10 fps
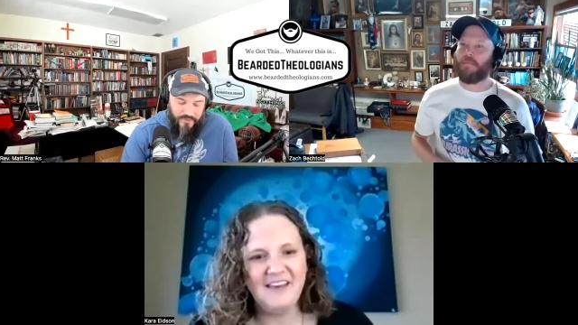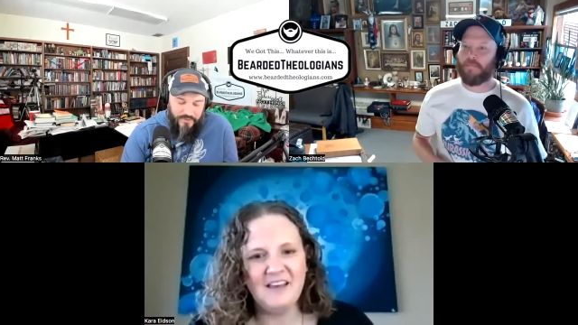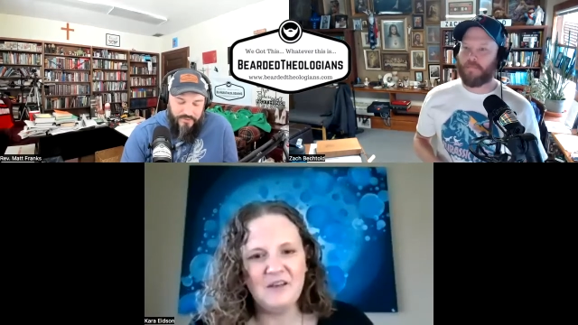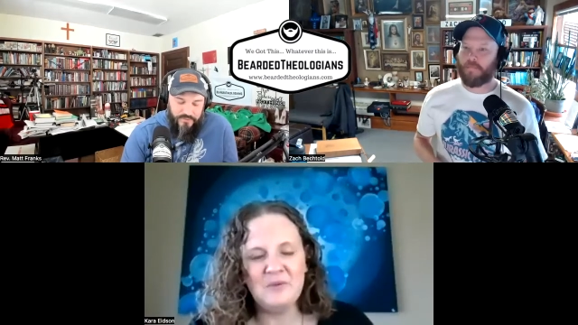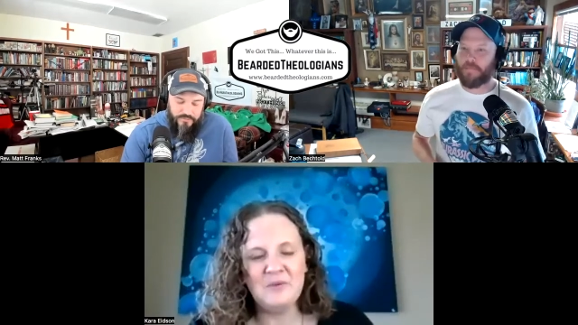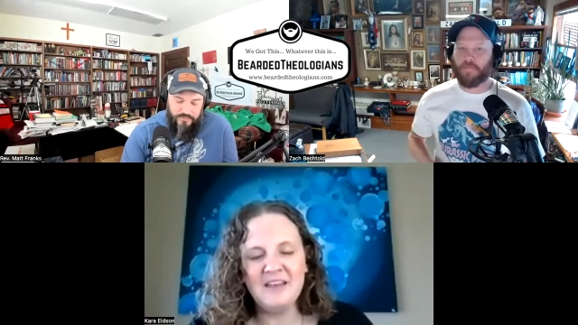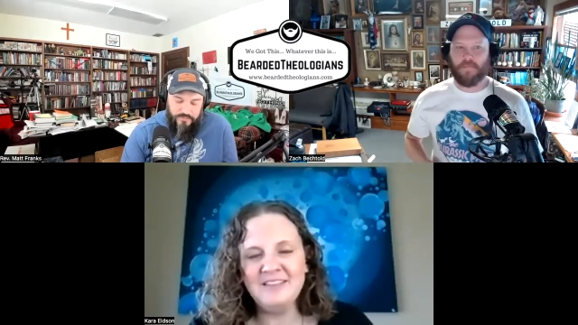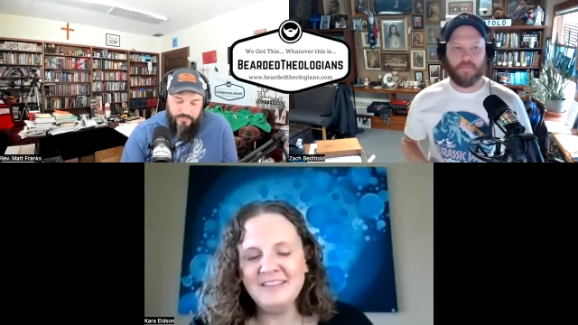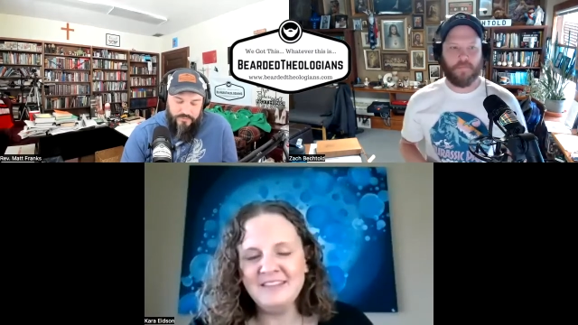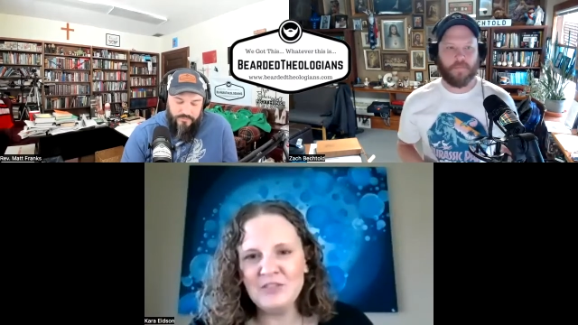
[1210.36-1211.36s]
Speaker 1: well and
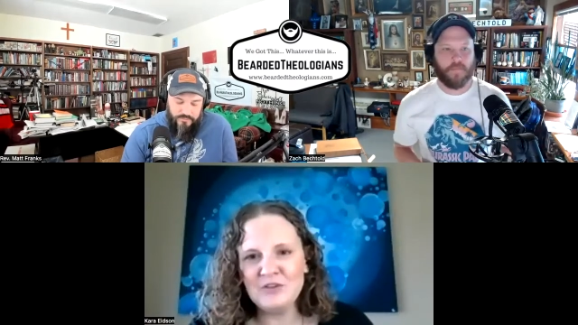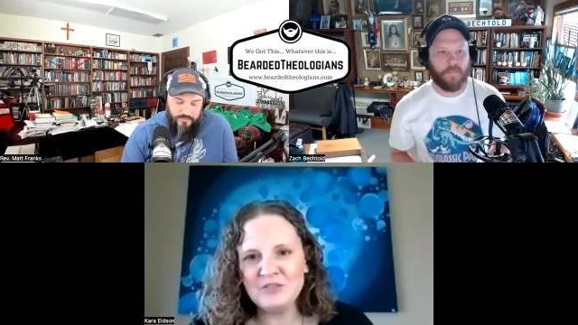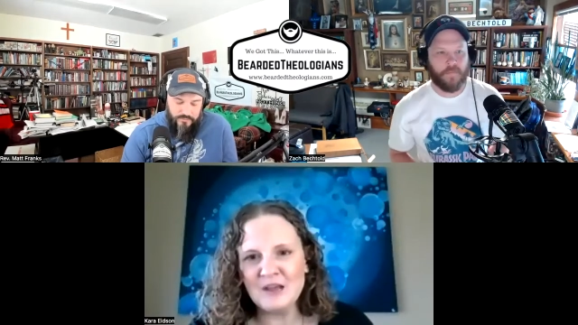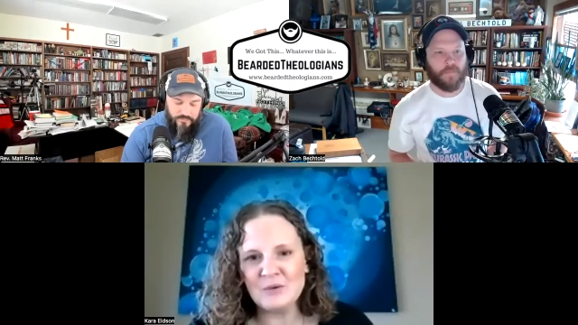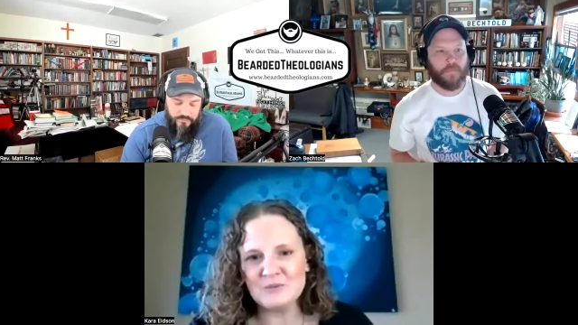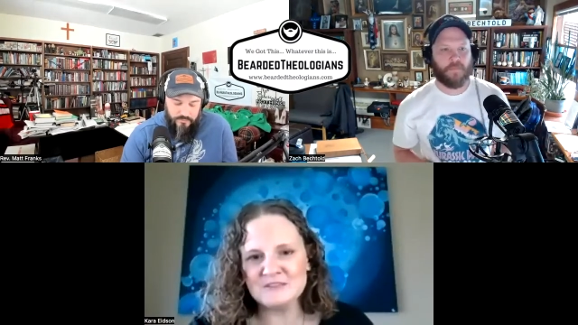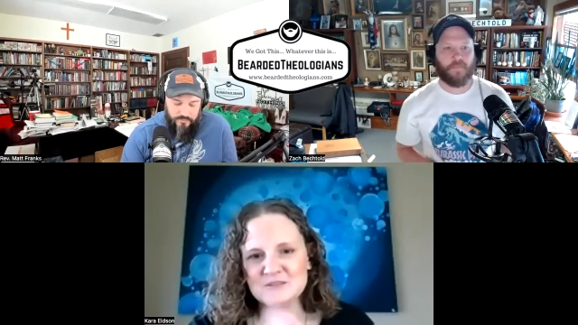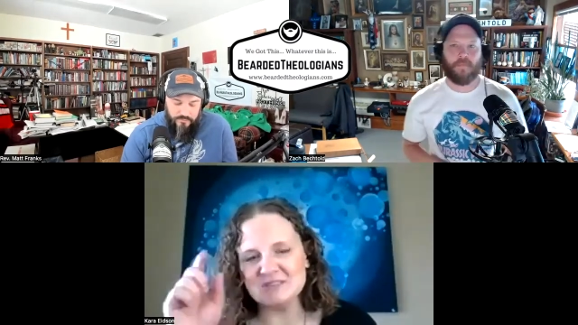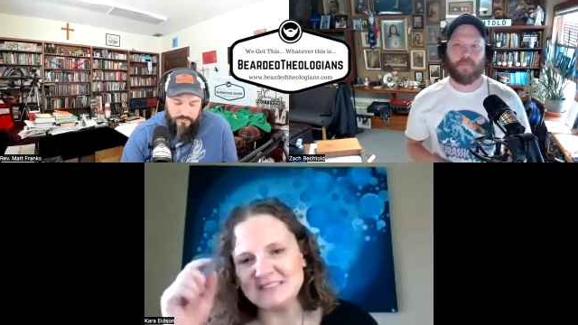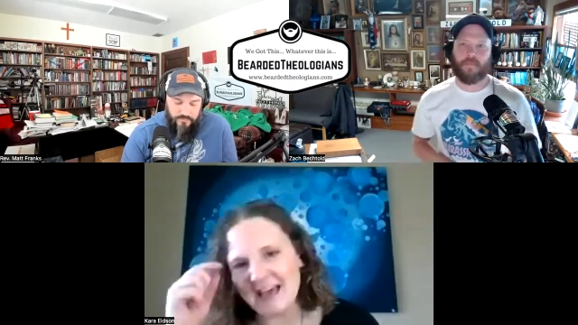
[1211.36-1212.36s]
then the other thing was
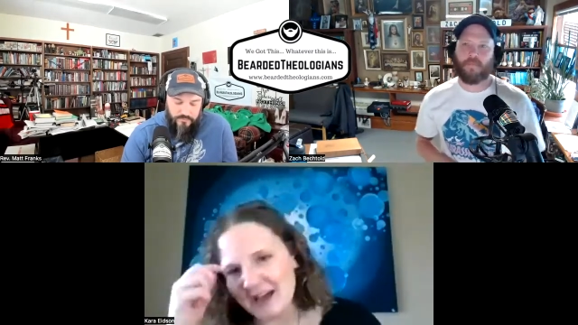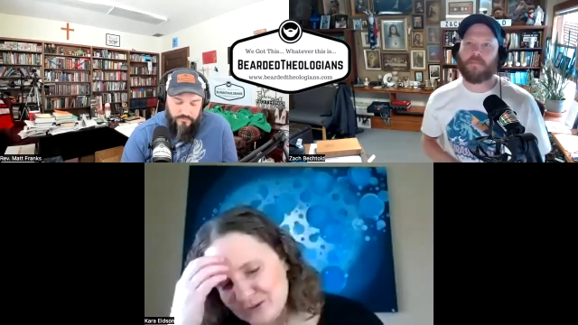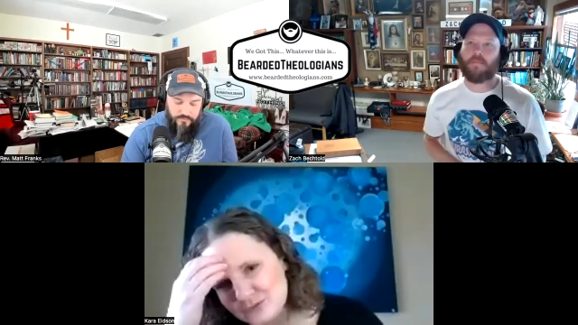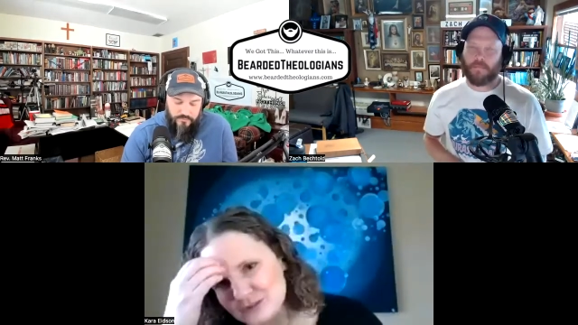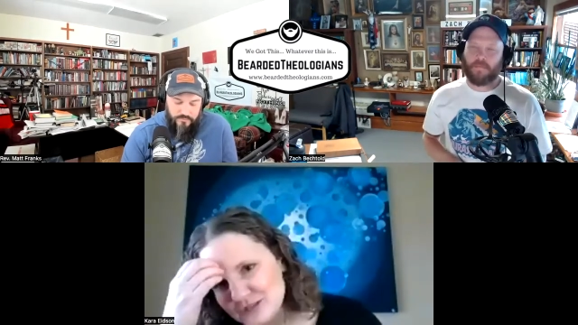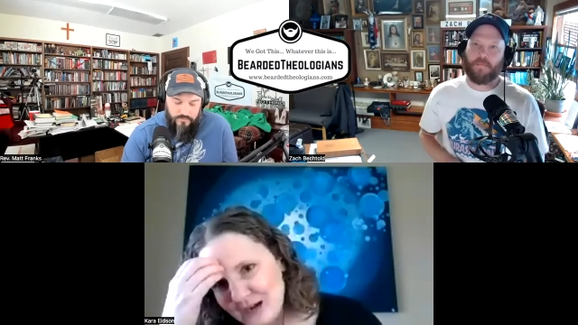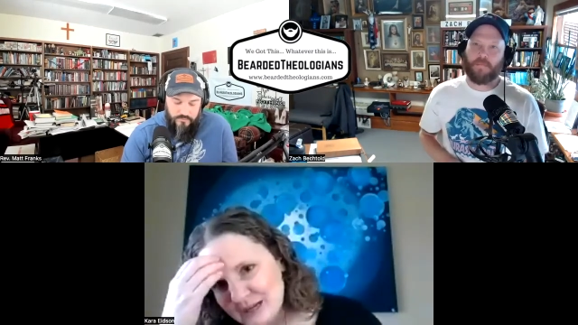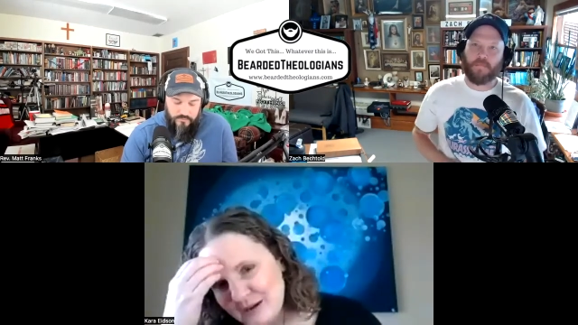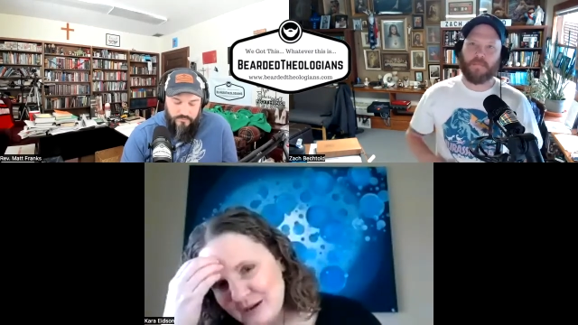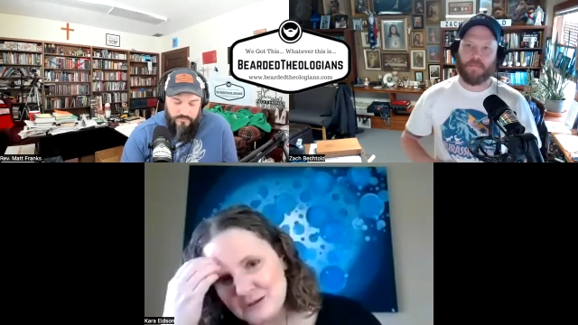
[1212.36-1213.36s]
when zach when we were
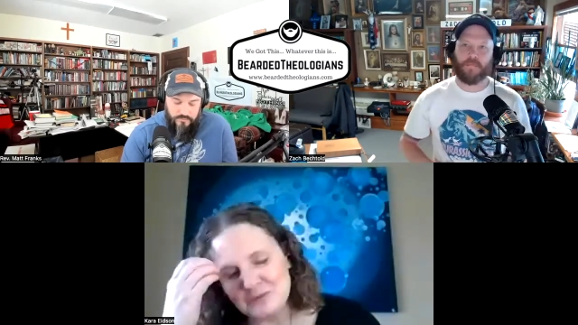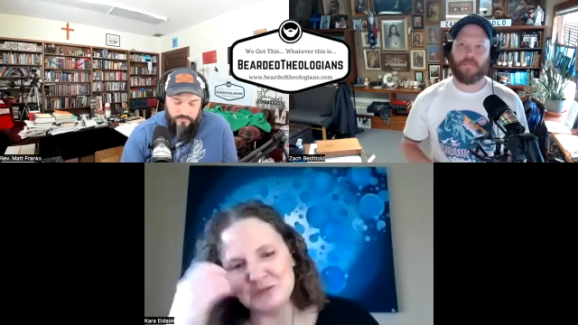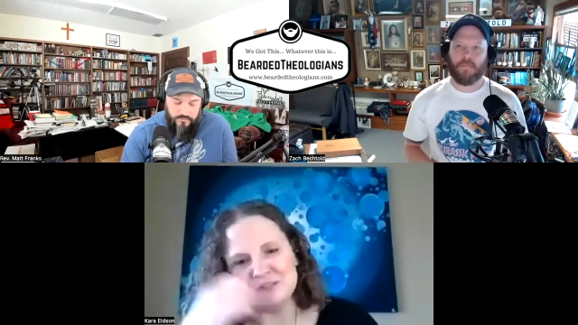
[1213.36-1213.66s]
talking about communion